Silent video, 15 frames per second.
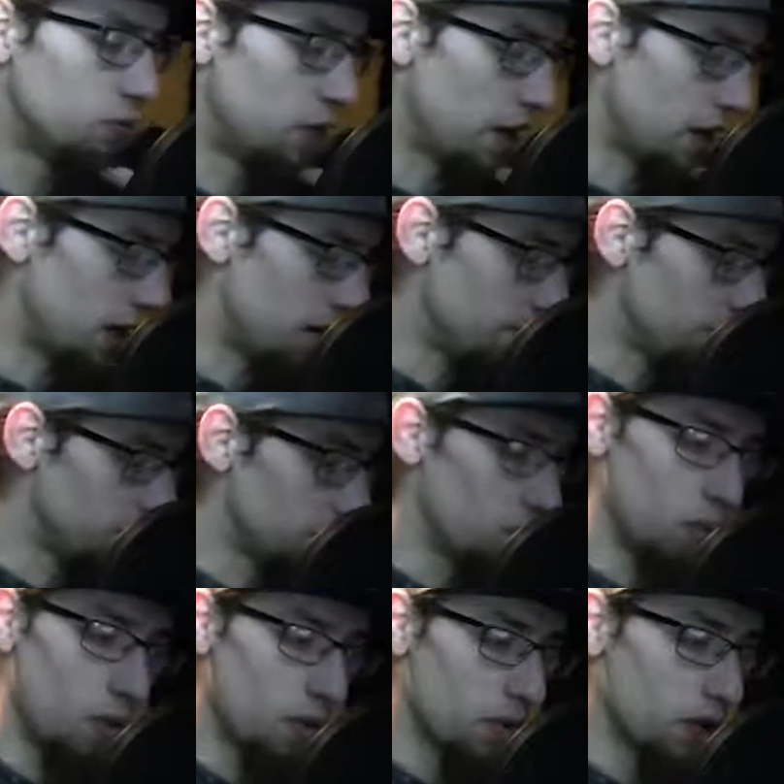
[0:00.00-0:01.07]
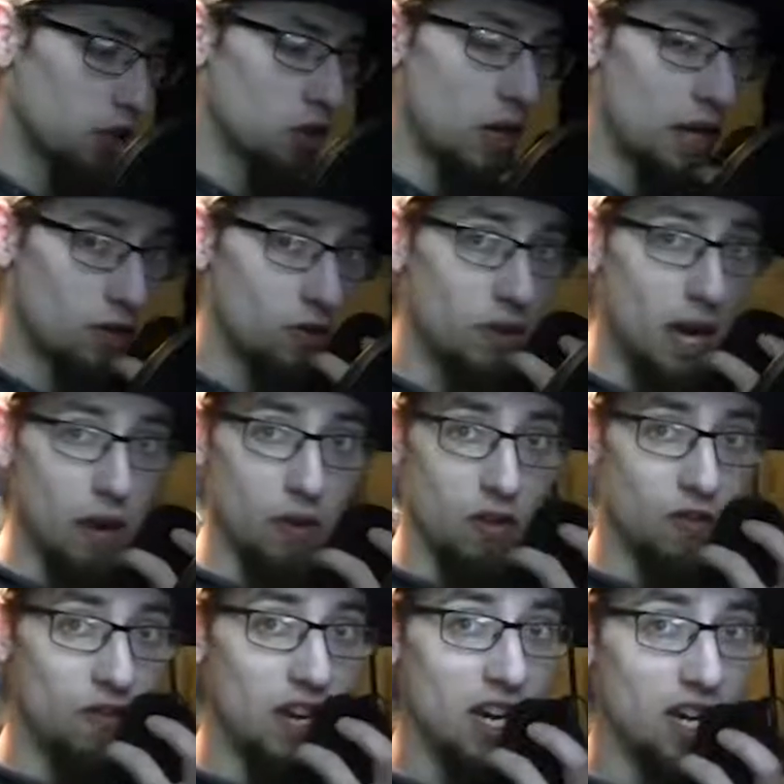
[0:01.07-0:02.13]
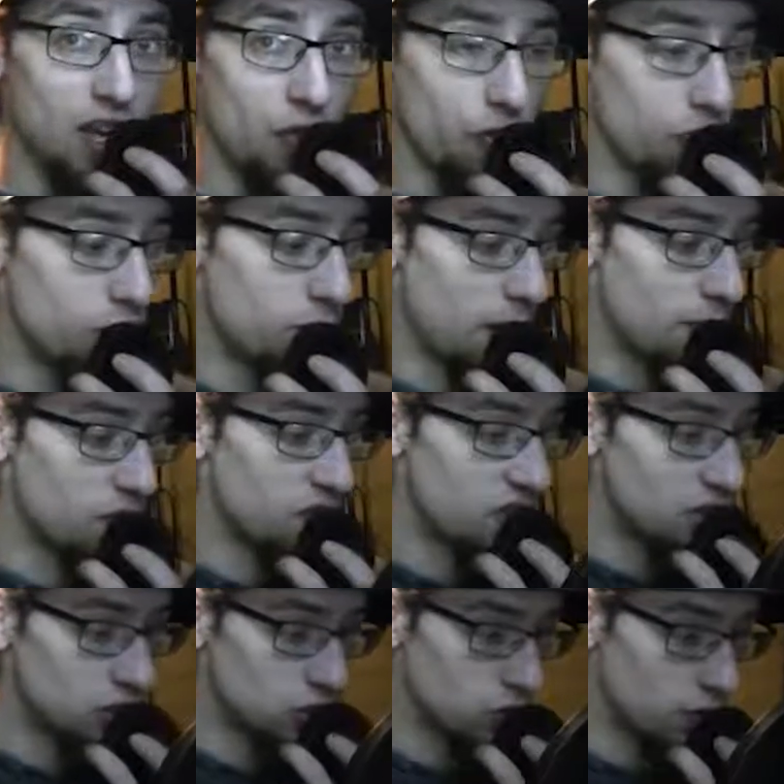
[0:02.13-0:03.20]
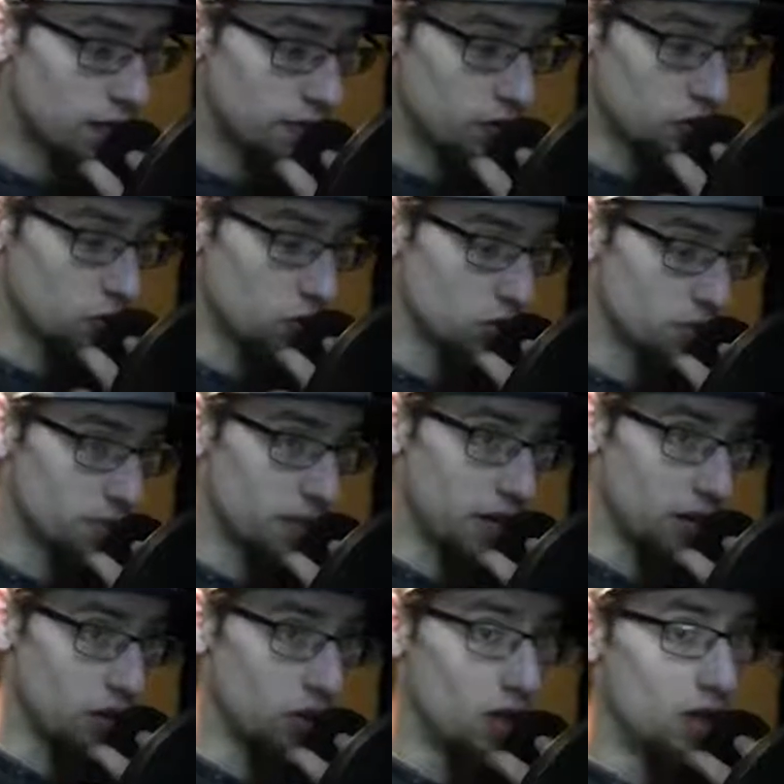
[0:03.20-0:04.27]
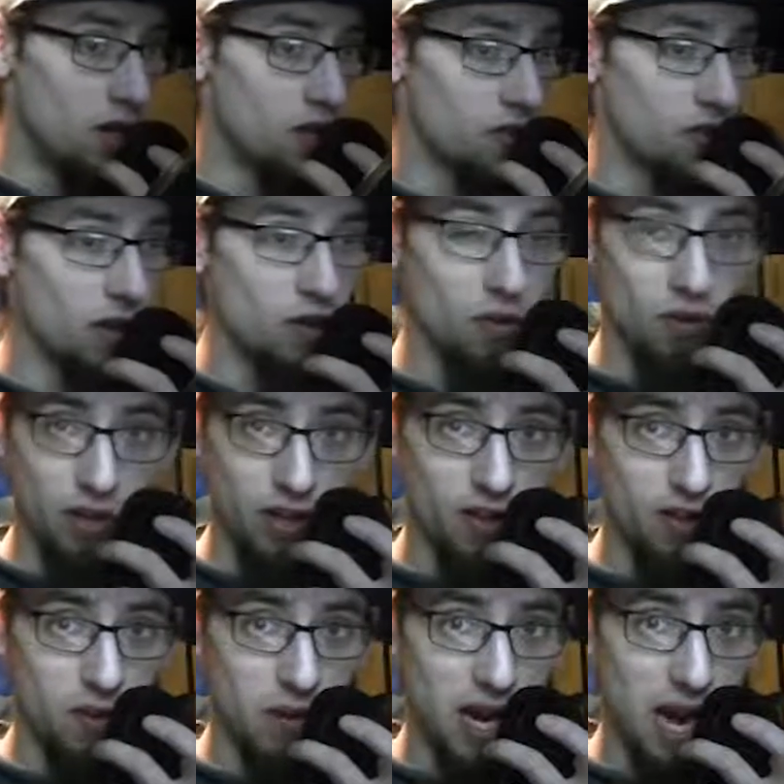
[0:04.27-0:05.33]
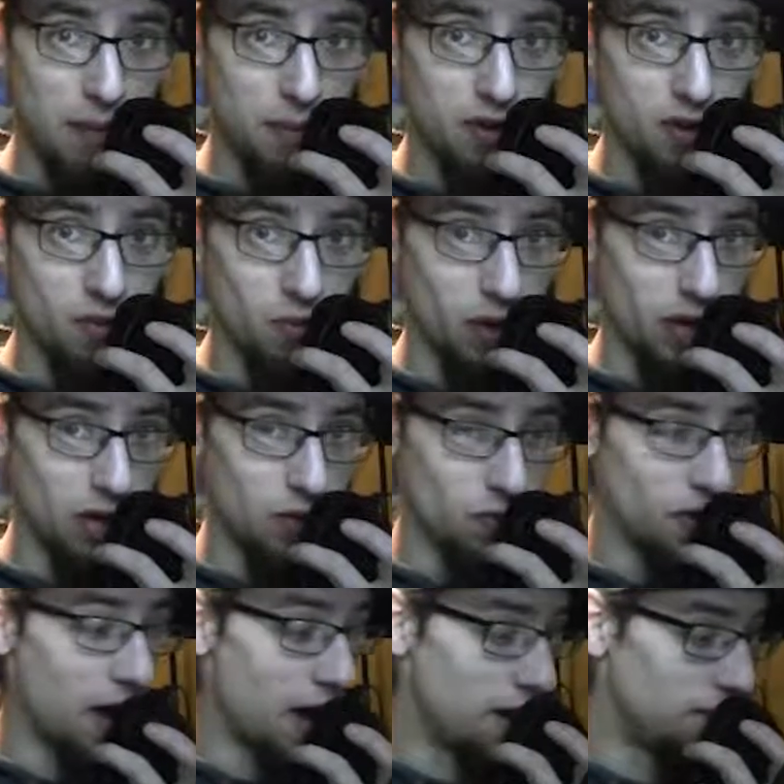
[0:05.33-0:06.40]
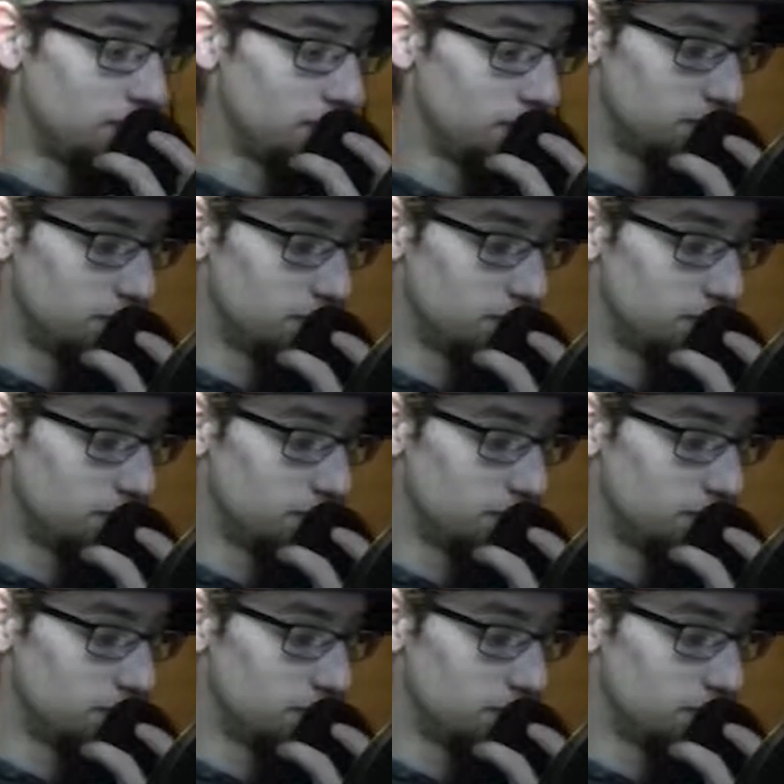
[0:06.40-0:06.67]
But what we're going to try to do now is feeding it through my precision drive distortion pedal. So let's see what happens when I do that.